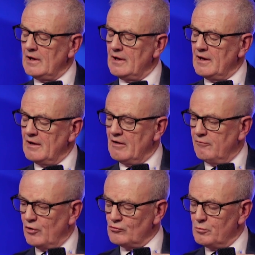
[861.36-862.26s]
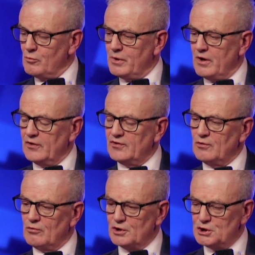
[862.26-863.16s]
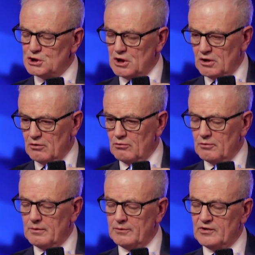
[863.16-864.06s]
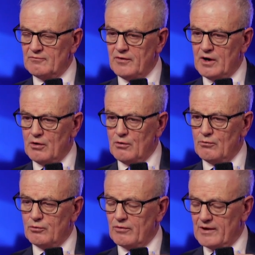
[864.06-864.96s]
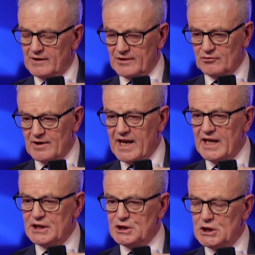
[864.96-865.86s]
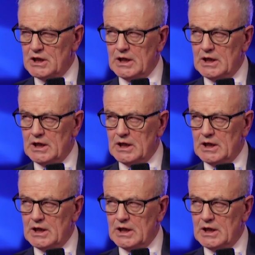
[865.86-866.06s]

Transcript: a, a, vulnerable person or a child was involved or they're underage,